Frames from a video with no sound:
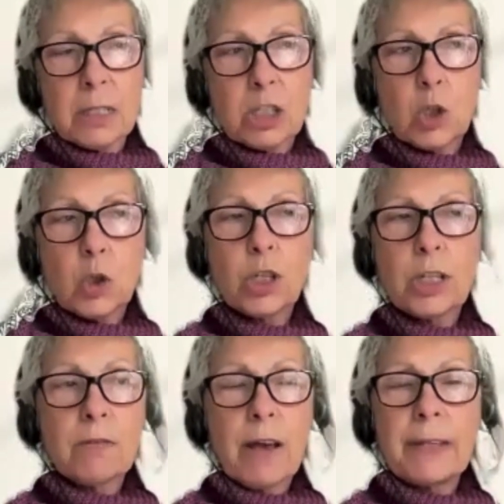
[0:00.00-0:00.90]

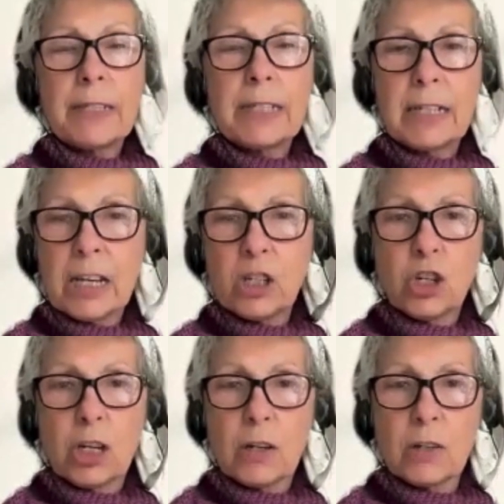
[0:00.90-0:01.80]
usually around the teenage
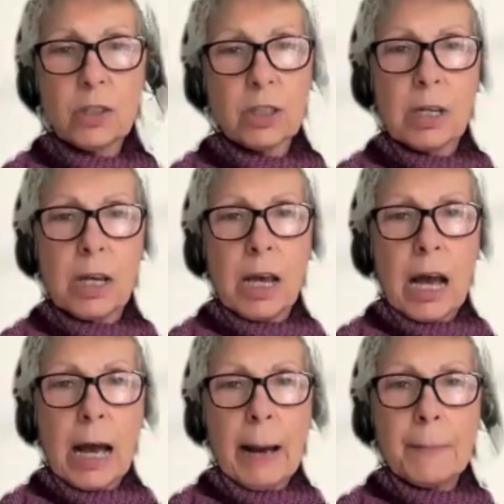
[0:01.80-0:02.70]
years,
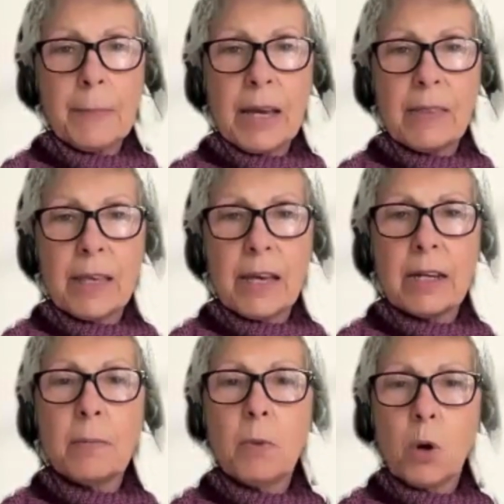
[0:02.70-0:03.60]
and
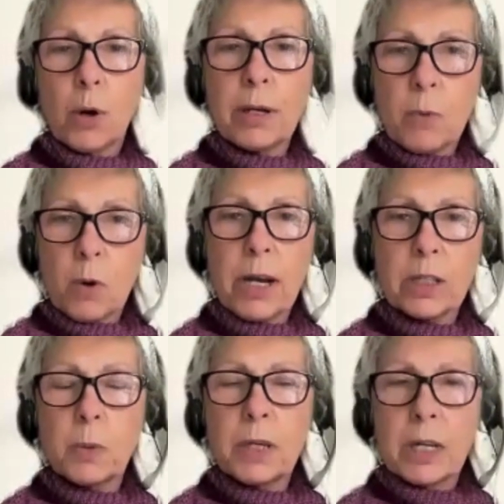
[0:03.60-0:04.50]
then more and more
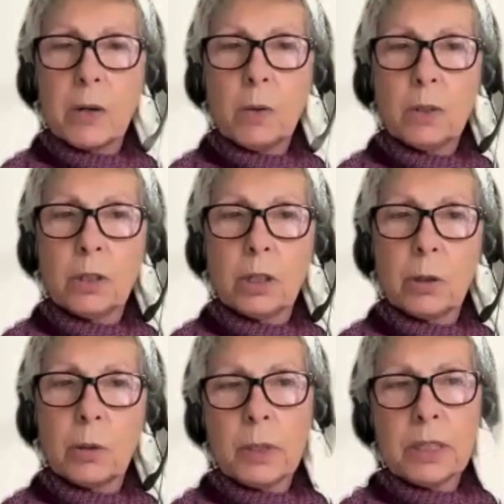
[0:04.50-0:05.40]
as we get
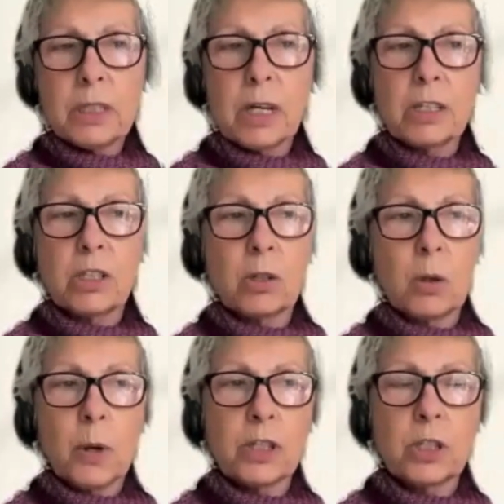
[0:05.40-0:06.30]
older, we start to
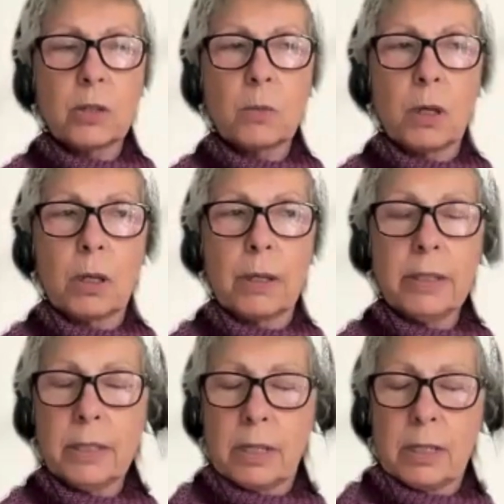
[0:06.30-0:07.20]
question, well,
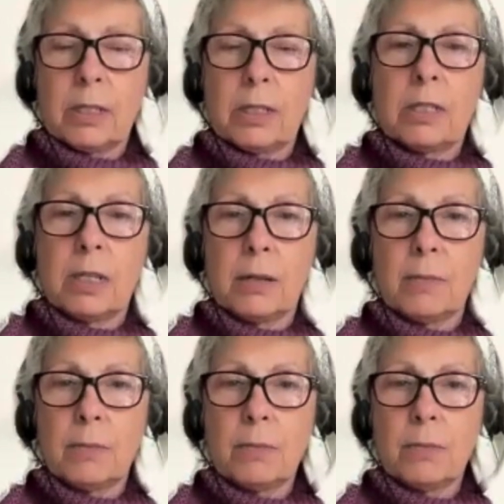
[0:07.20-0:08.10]
this doesn't
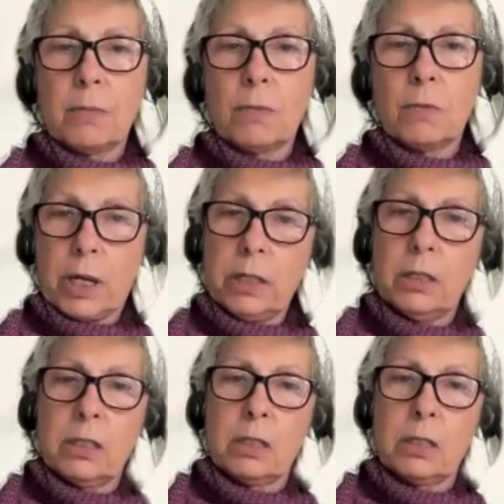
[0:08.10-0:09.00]
seem right.